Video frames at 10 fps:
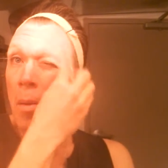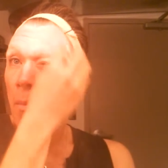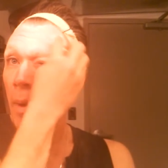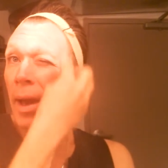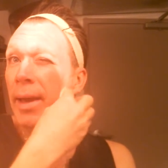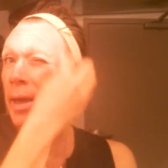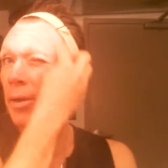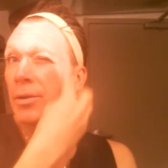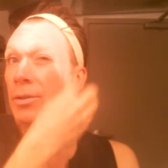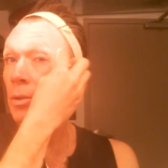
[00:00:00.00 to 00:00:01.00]
My
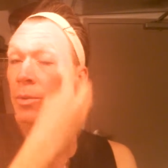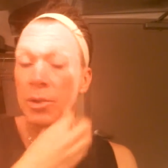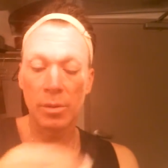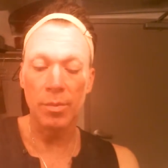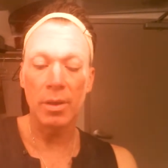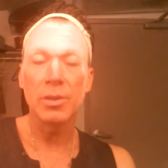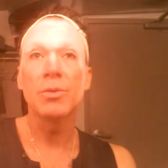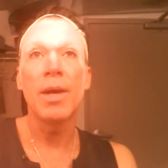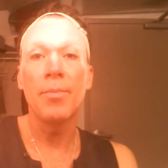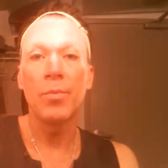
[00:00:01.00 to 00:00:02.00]
character, which is
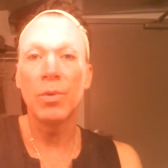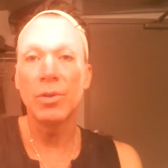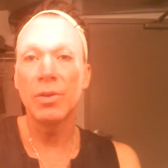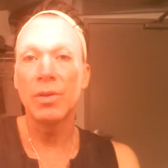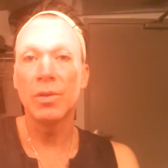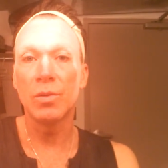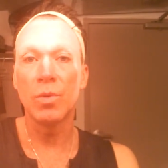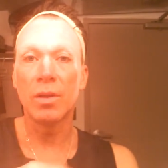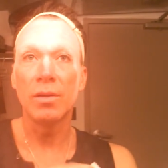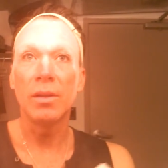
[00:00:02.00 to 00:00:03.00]
Munkustrap, which is one of the